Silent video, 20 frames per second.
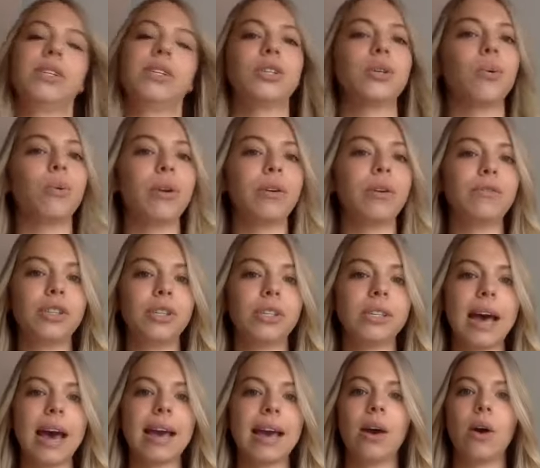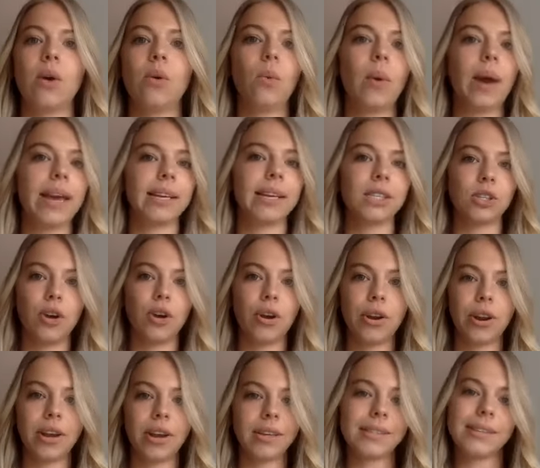was sort of just like a week's
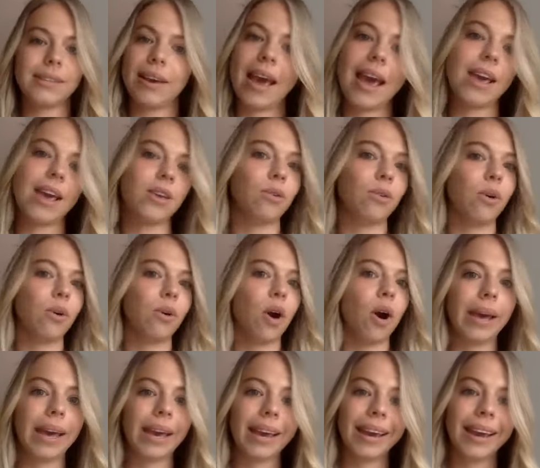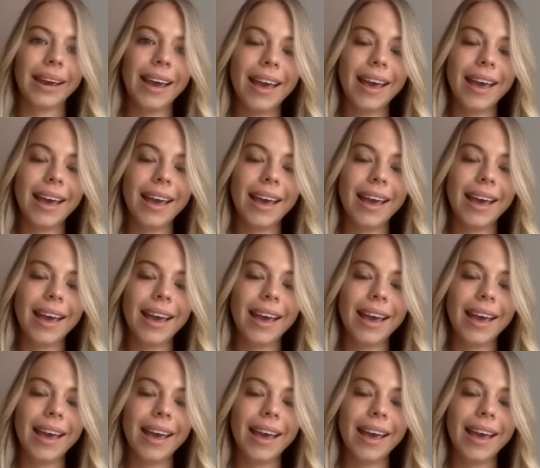notice. Okay, you're going.